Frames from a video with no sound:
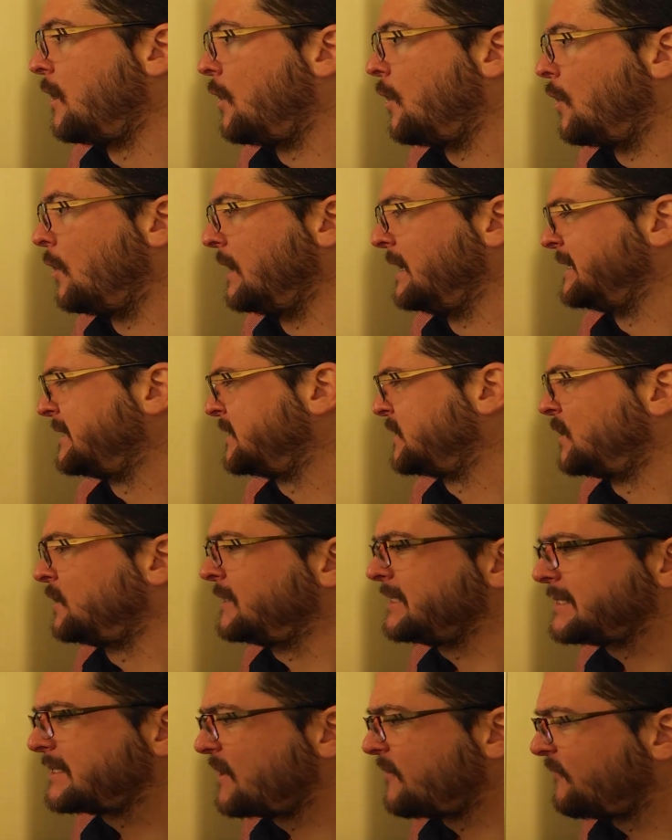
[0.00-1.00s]
OLEDs. So
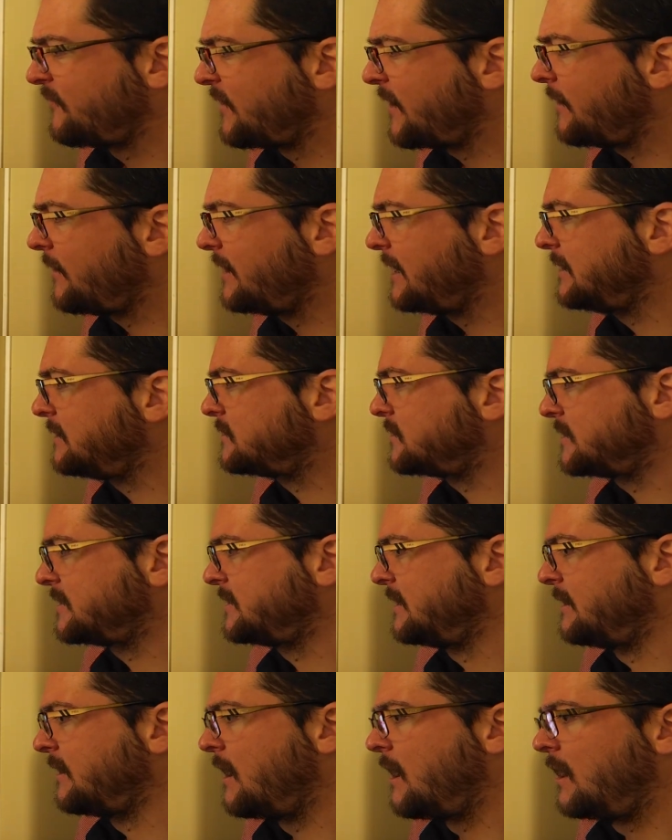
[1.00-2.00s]
this is a very
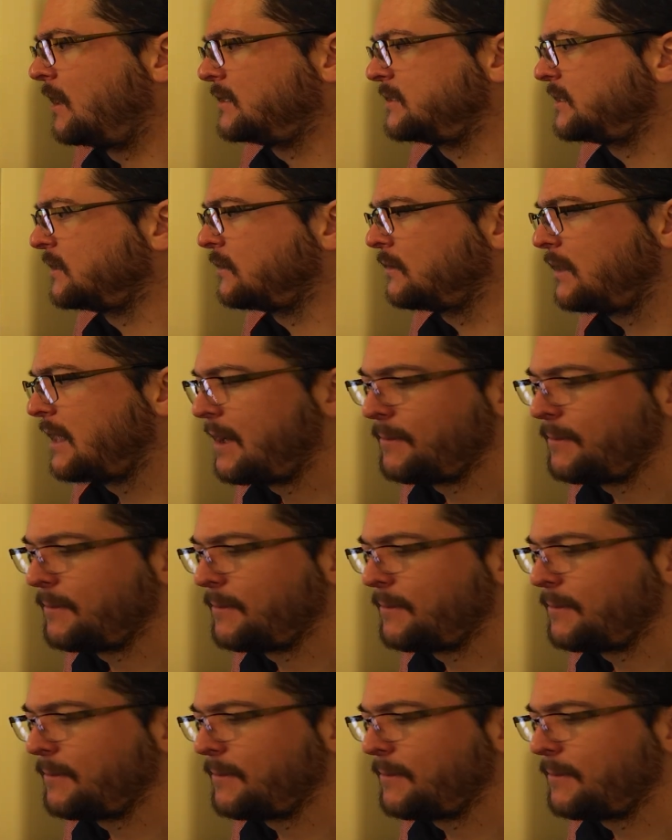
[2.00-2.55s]
interesting article.